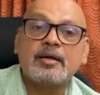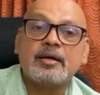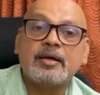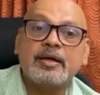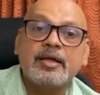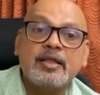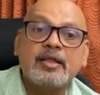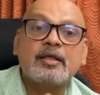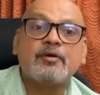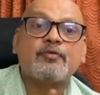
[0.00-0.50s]

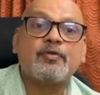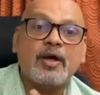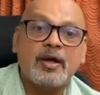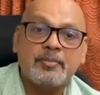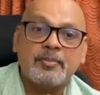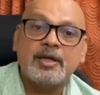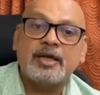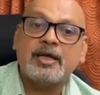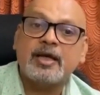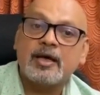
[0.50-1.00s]
in the
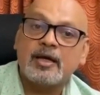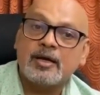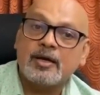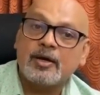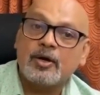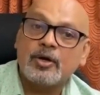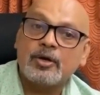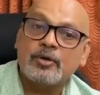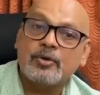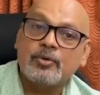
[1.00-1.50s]
family are
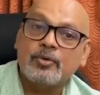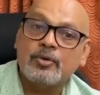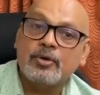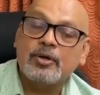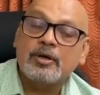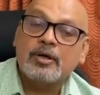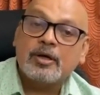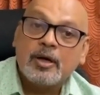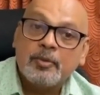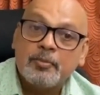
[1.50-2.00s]
not
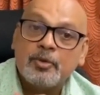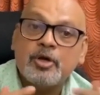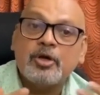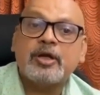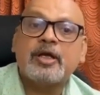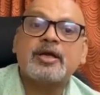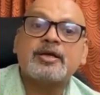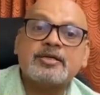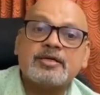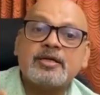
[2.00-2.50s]
good,
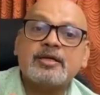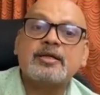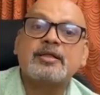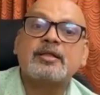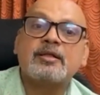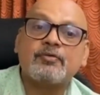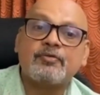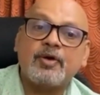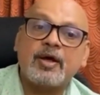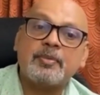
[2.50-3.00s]
communication in
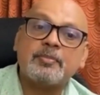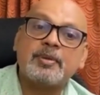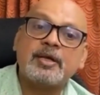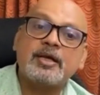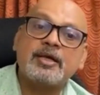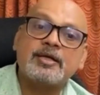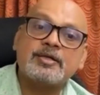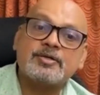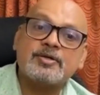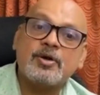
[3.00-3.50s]
the
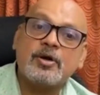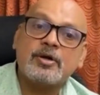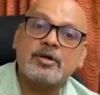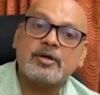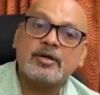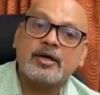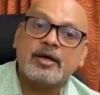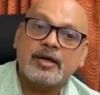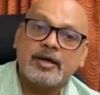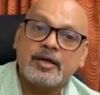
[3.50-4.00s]
family is
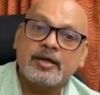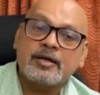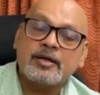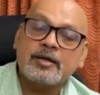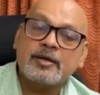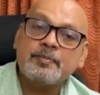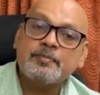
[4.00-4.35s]
not correct,